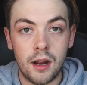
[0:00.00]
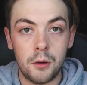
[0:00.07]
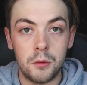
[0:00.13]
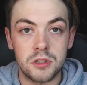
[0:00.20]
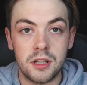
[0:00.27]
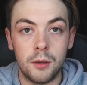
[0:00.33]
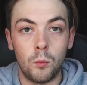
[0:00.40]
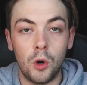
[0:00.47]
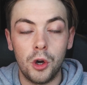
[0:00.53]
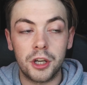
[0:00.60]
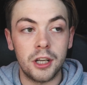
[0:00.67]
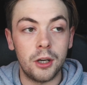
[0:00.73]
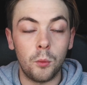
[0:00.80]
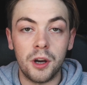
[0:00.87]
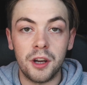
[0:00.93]
I was then
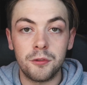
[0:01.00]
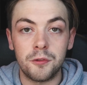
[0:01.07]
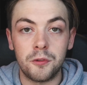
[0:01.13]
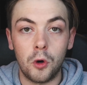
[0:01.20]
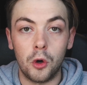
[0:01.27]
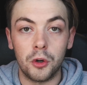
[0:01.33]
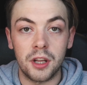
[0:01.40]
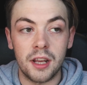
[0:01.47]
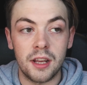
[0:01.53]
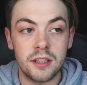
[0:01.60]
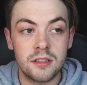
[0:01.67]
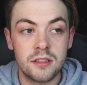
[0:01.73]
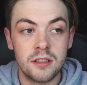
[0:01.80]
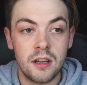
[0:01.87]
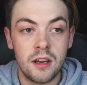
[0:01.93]
working away for 4
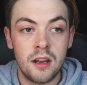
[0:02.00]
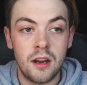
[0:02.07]
days.